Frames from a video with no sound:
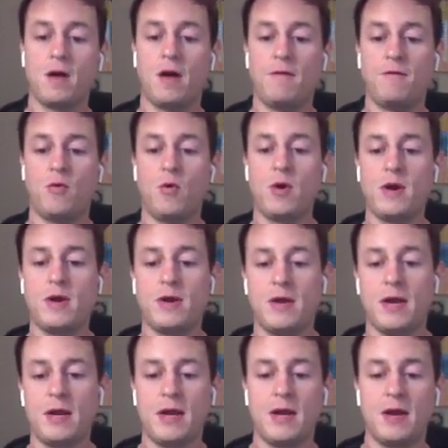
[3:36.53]
Avoid
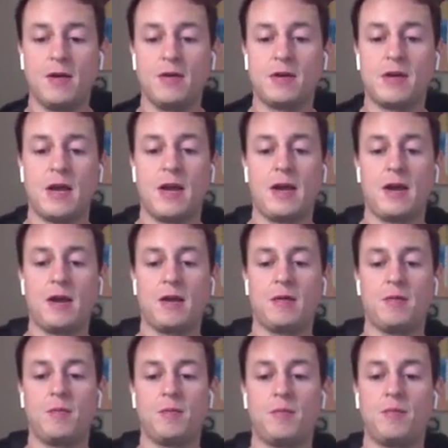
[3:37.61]
any irritating
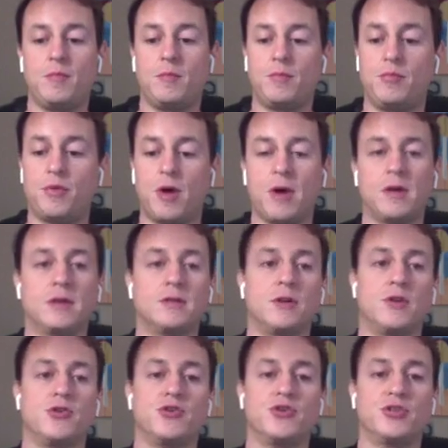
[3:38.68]
products
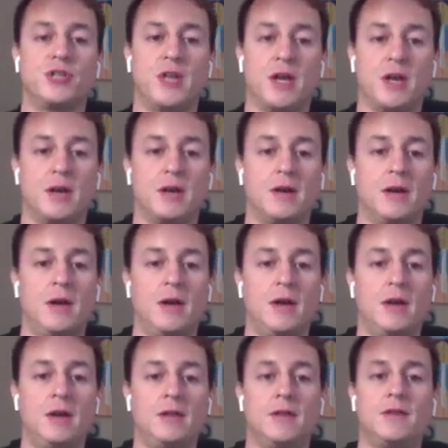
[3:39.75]
on your skin.
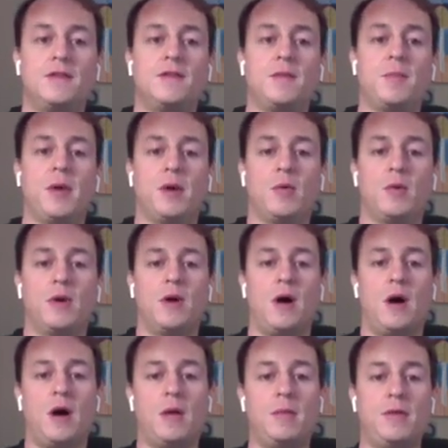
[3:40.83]
This is a big one.
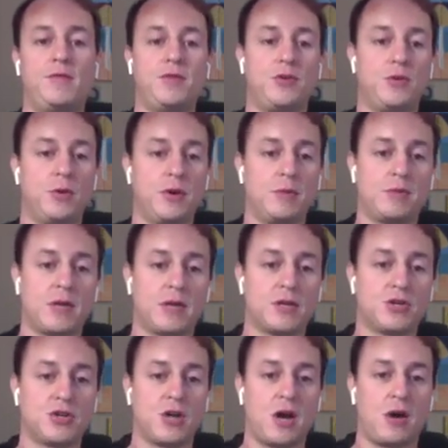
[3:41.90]
If you do end up
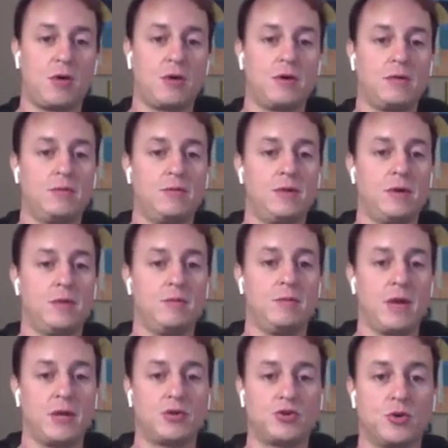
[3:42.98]
taking a shower,
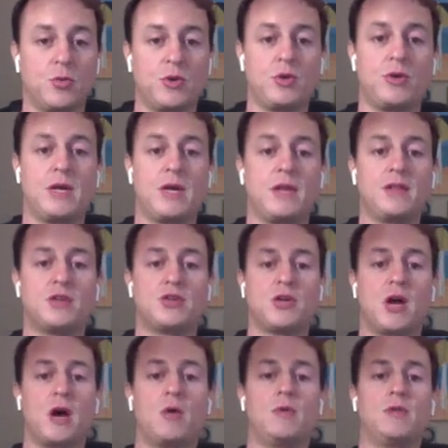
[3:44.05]
make sure when you get in the
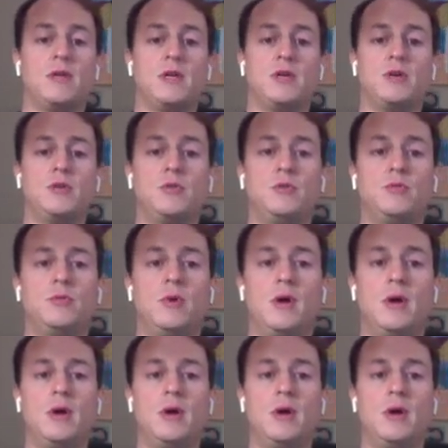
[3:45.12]
shower that you